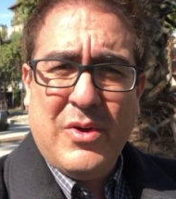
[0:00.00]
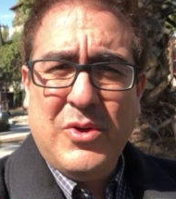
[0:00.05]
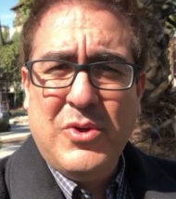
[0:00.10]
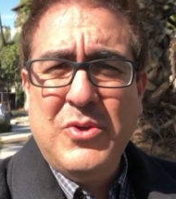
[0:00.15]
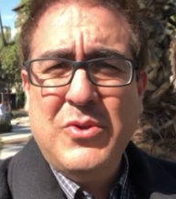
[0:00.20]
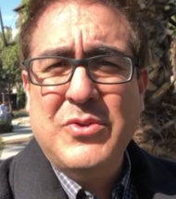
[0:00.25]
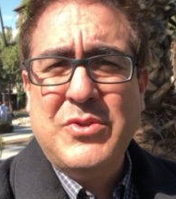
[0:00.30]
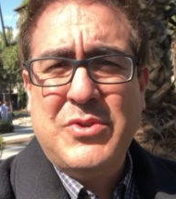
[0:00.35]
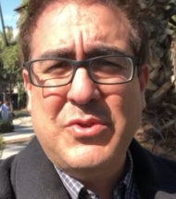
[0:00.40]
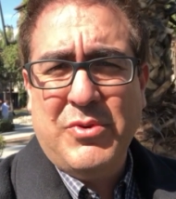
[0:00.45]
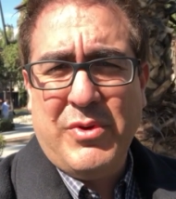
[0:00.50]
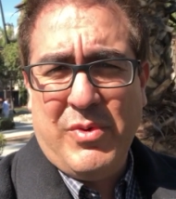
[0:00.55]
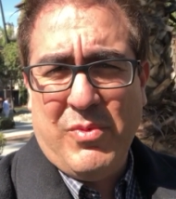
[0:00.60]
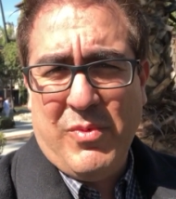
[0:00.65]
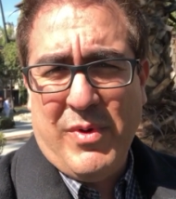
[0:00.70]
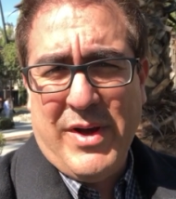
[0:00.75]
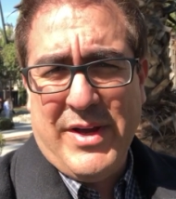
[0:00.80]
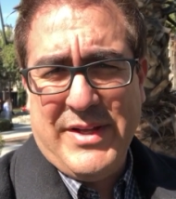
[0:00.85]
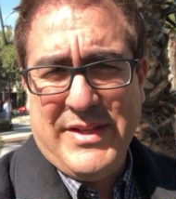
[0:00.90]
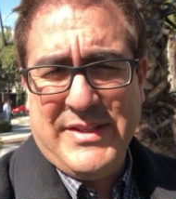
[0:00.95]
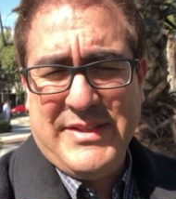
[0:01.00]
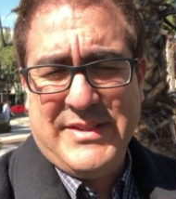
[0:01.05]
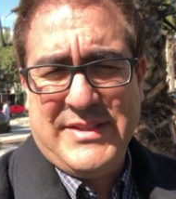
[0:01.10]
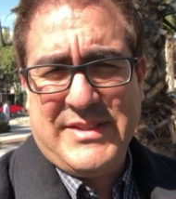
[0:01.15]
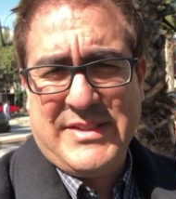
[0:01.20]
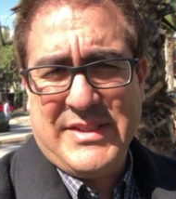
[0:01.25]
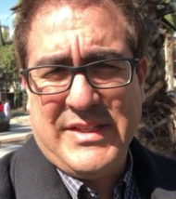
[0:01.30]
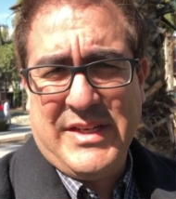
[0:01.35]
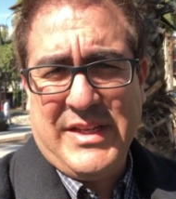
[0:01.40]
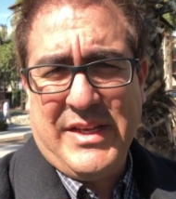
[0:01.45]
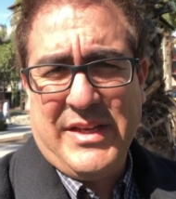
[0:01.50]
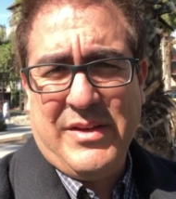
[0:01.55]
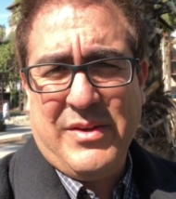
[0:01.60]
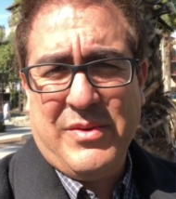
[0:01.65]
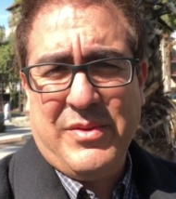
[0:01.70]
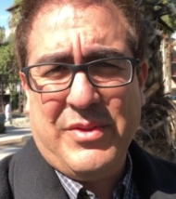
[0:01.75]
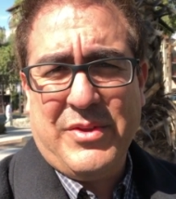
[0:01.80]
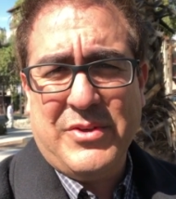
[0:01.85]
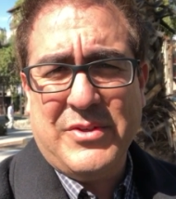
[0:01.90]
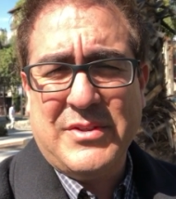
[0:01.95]
Who's doing what in the city?
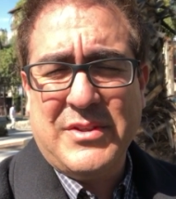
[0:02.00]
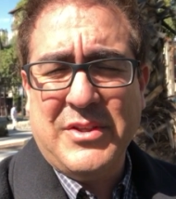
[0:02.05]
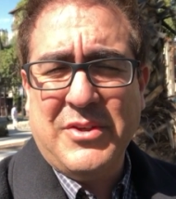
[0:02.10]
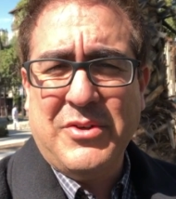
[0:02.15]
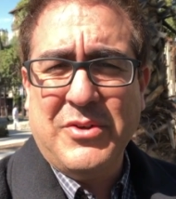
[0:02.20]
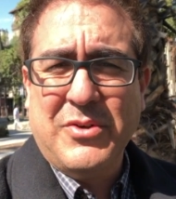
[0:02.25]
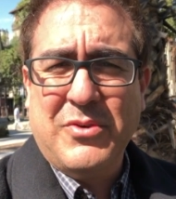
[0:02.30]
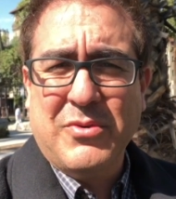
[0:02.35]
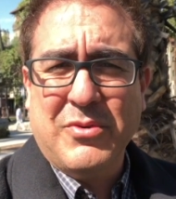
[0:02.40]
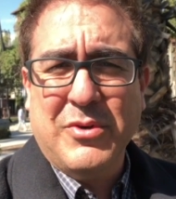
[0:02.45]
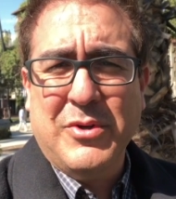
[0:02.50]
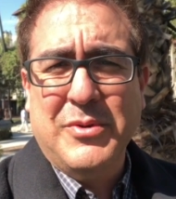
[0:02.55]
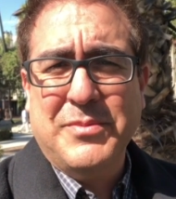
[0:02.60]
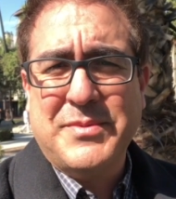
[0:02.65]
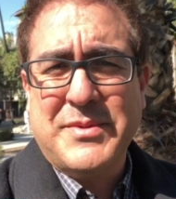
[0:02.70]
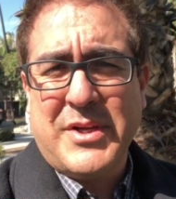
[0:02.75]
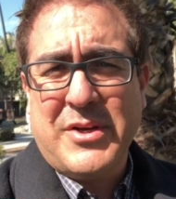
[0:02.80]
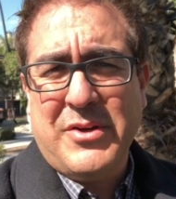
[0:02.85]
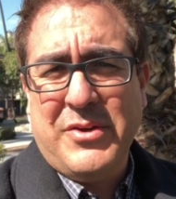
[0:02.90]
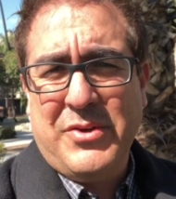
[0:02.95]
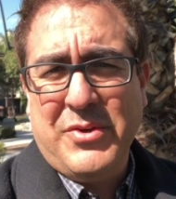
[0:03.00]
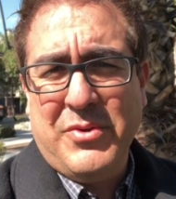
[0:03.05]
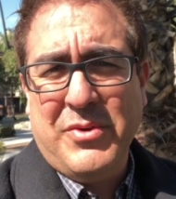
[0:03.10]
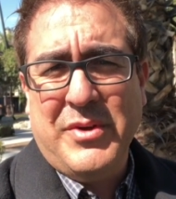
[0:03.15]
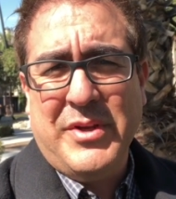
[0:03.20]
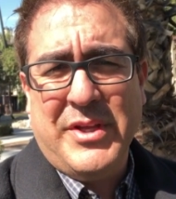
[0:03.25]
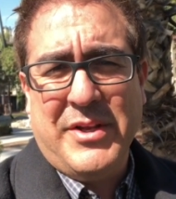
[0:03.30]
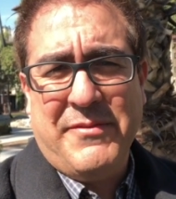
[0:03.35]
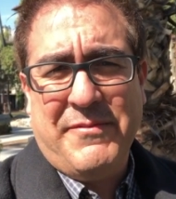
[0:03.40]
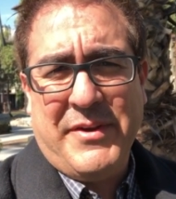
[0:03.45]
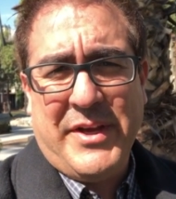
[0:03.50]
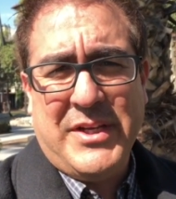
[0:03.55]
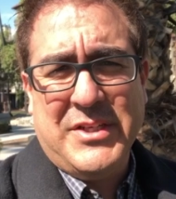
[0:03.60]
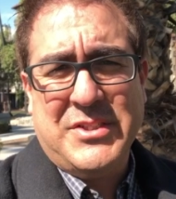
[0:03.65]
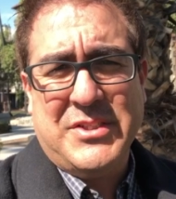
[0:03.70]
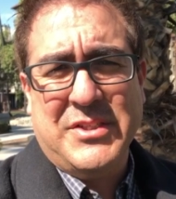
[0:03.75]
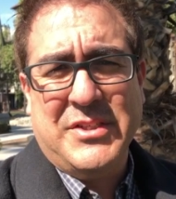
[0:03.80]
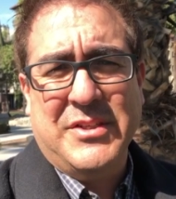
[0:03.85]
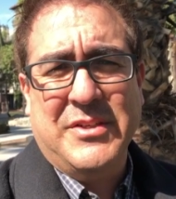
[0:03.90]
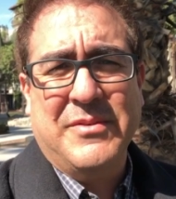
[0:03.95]
There's little groups that are doing
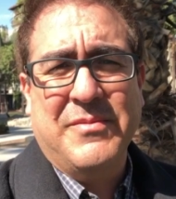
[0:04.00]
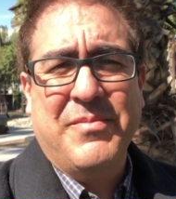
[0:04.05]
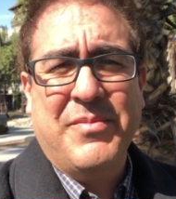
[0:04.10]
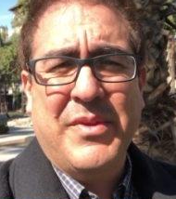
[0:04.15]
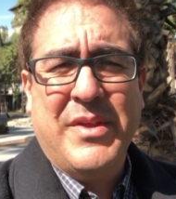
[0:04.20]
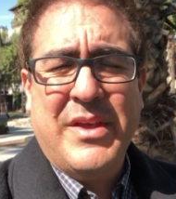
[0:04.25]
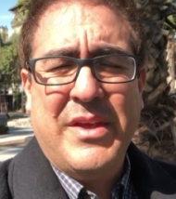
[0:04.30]
innovation,